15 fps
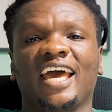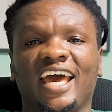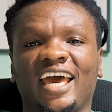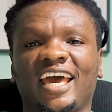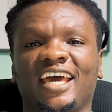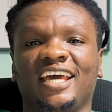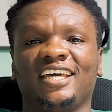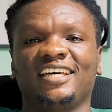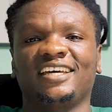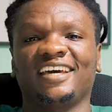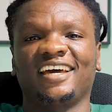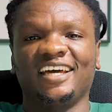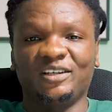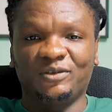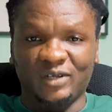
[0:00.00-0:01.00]
Hey,
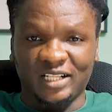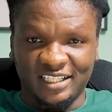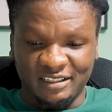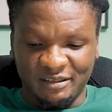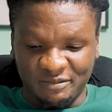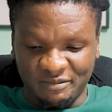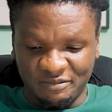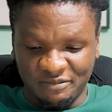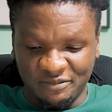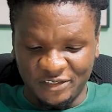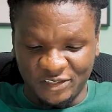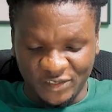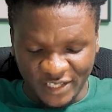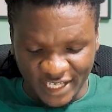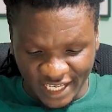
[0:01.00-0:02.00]
and welcome.
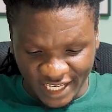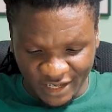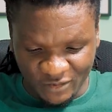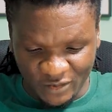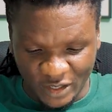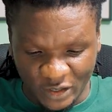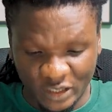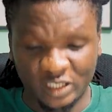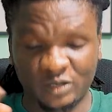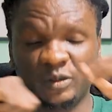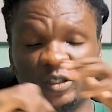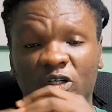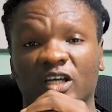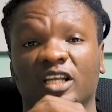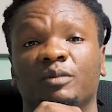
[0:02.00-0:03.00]
Today we are going to be
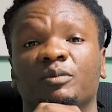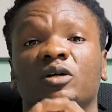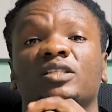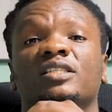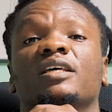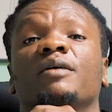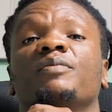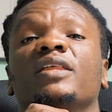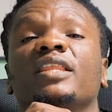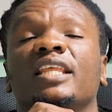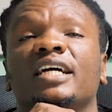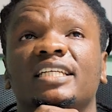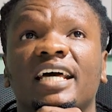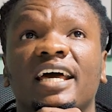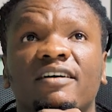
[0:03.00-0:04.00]
talking about something
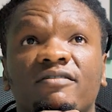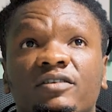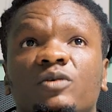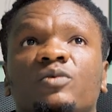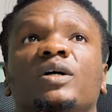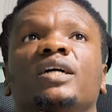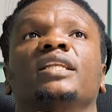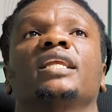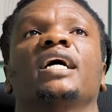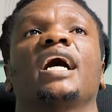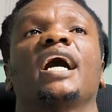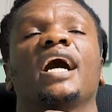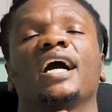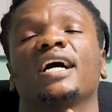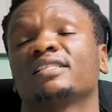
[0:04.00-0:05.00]
that everyone
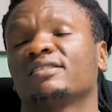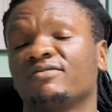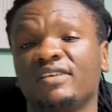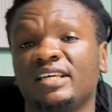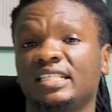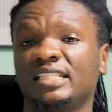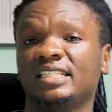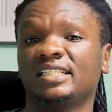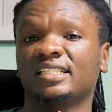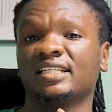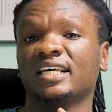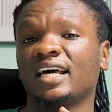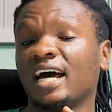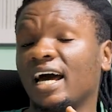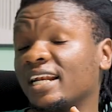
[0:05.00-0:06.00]
has faced
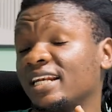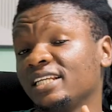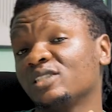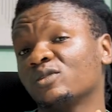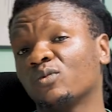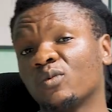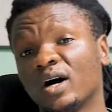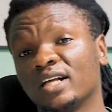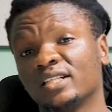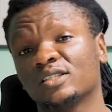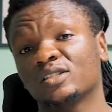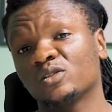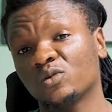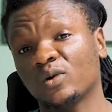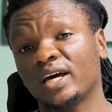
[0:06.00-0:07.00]
at least
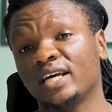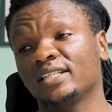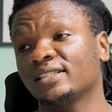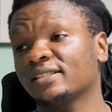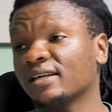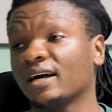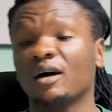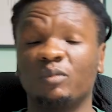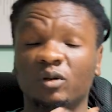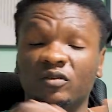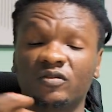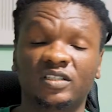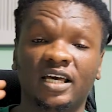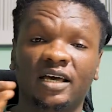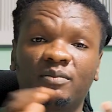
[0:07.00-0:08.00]
once, twice, a couple
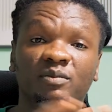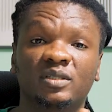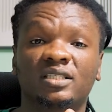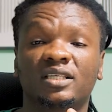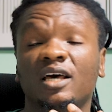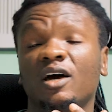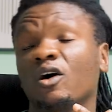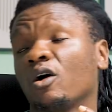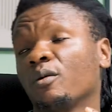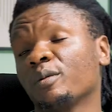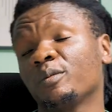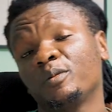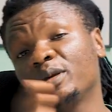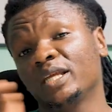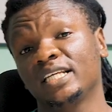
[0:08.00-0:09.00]
of times, or
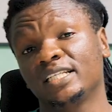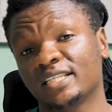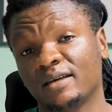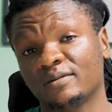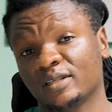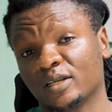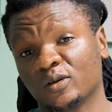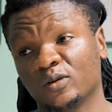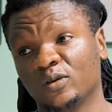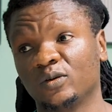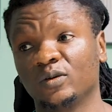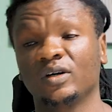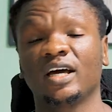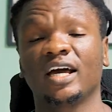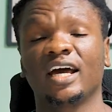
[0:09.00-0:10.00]
maybe many times, I don't know,